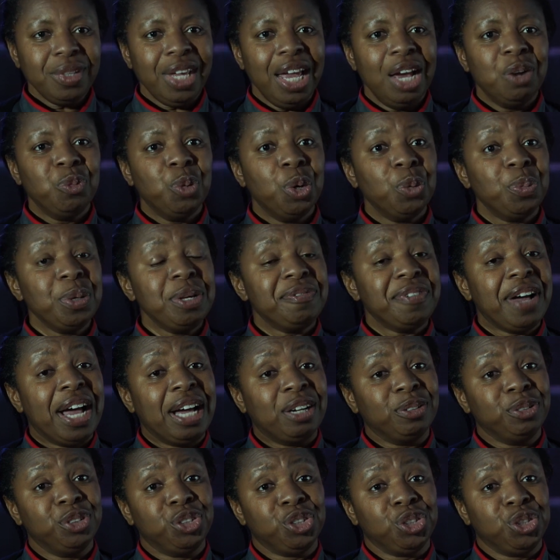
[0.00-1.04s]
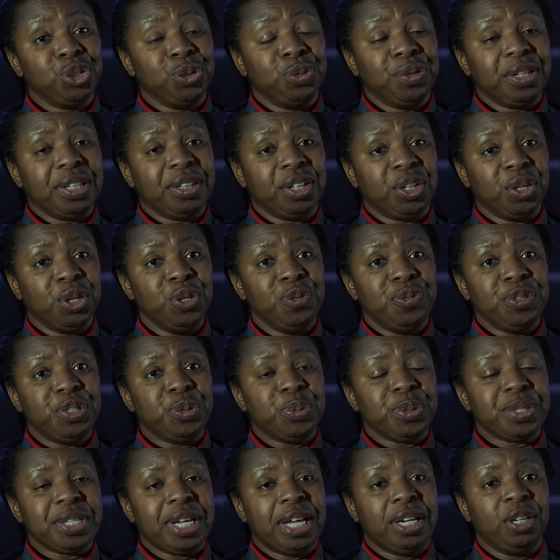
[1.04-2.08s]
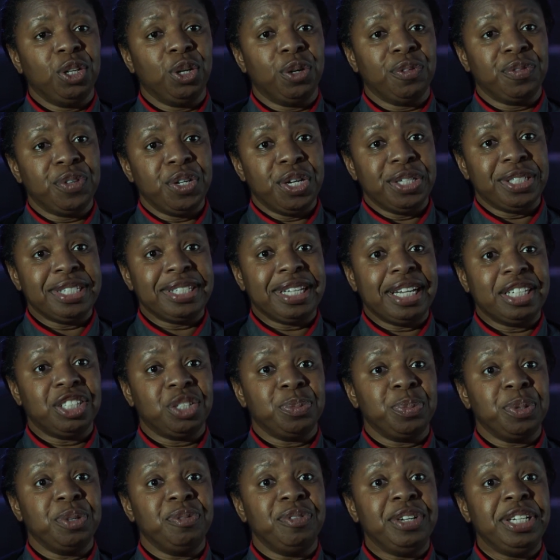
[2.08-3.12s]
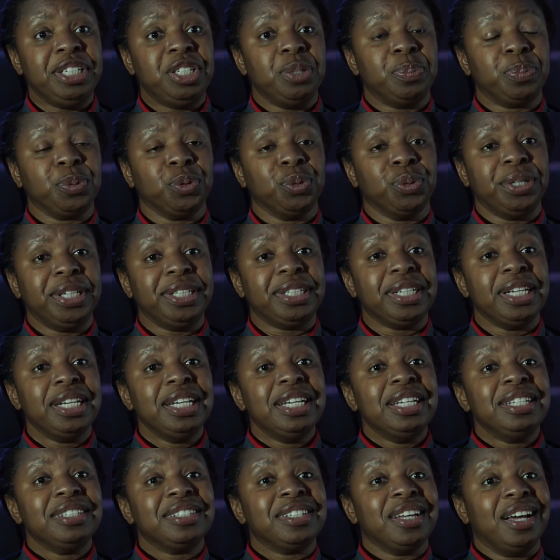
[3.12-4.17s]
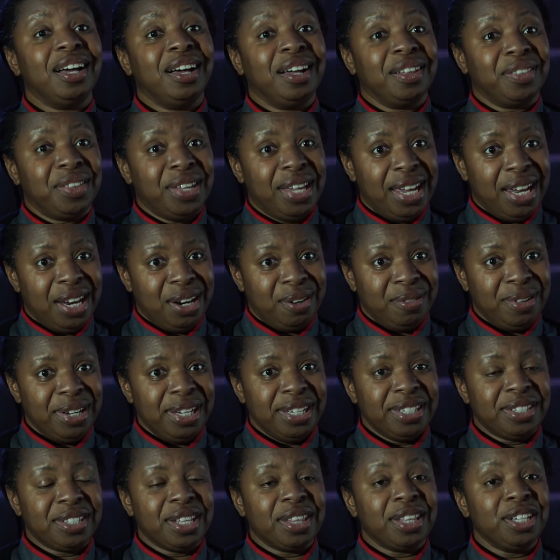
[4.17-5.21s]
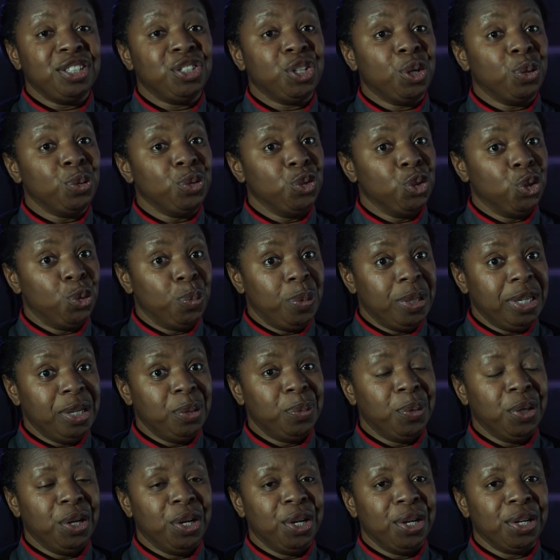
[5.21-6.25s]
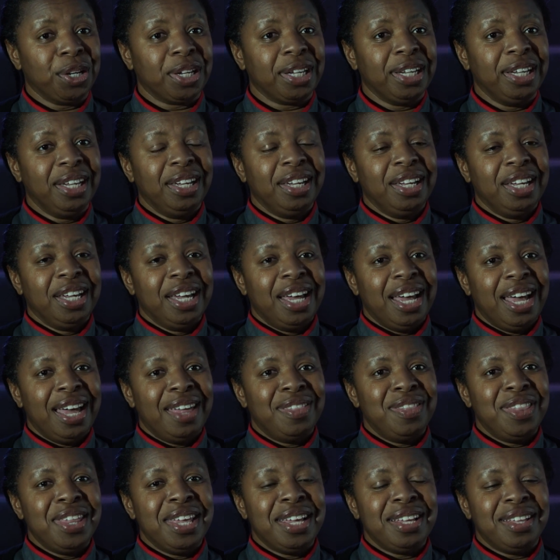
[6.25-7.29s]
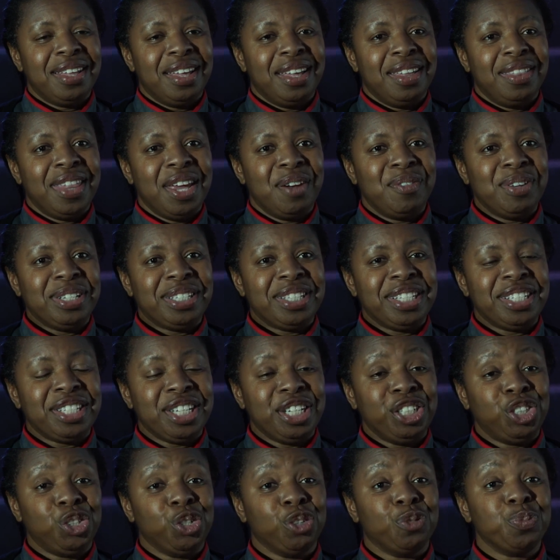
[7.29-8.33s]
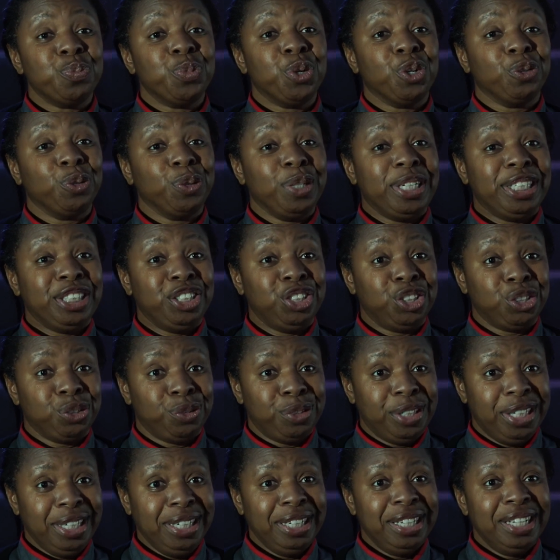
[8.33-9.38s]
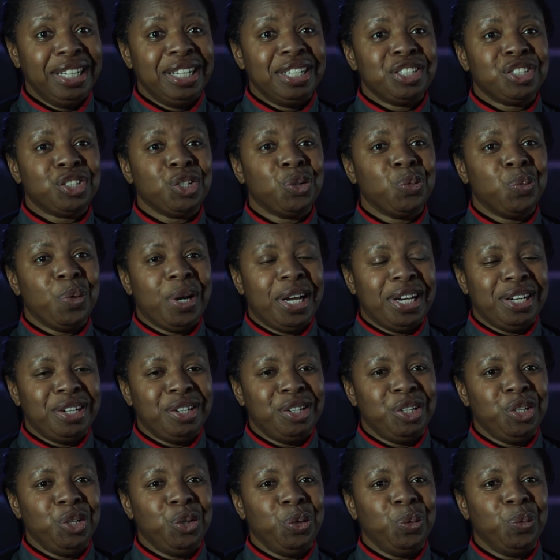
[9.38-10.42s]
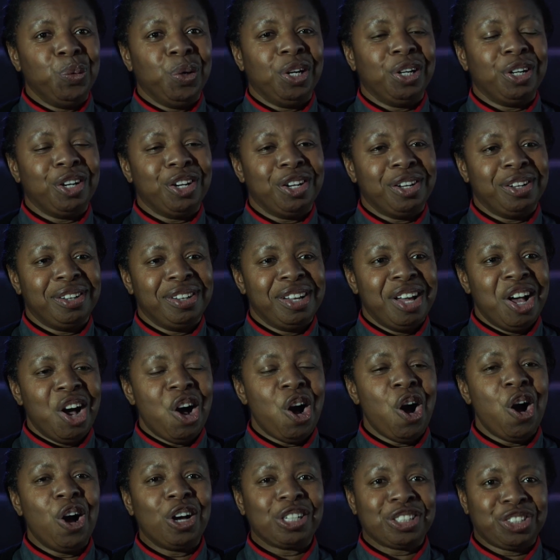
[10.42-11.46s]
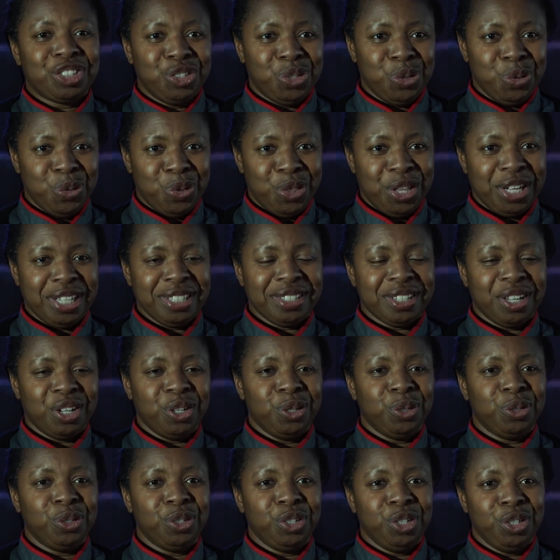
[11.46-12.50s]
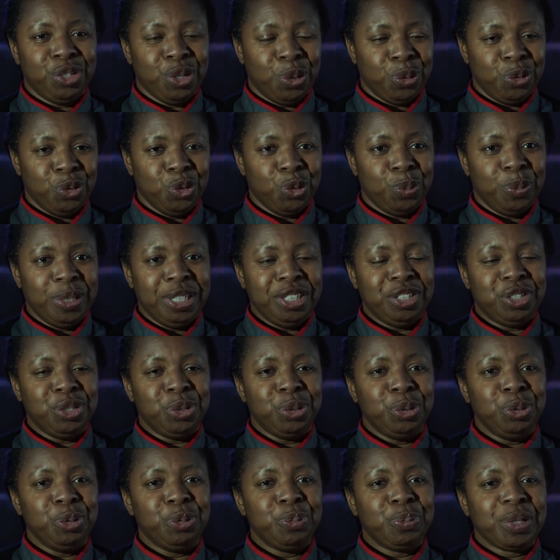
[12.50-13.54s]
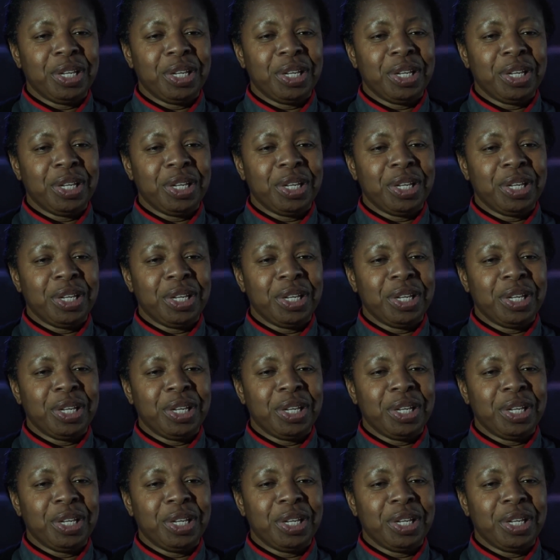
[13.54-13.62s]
And what we found during the COVID was that a lot of nurses had to be redeployed to other areas that they don't normally work. And there, there is this issue of moral injury. So when you are asked to do things that you, you don't normally do.